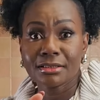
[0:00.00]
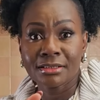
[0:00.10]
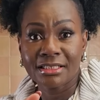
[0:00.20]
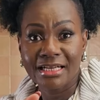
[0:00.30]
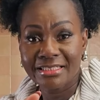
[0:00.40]

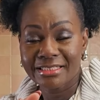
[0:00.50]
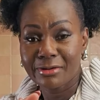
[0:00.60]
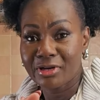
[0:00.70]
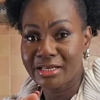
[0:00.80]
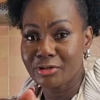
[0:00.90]
Did I say
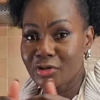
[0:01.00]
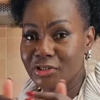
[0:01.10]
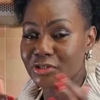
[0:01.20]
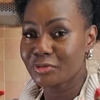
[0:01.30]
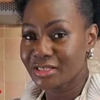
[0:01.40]
we are
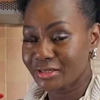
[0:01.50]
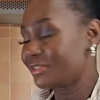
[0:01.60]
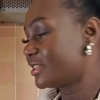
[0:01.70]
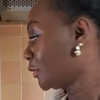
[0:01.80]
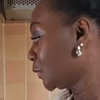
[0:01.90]
not doing a
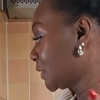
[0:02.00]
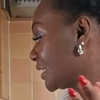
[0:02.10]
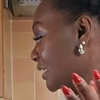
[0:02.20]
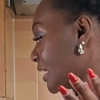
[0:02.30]
resolution?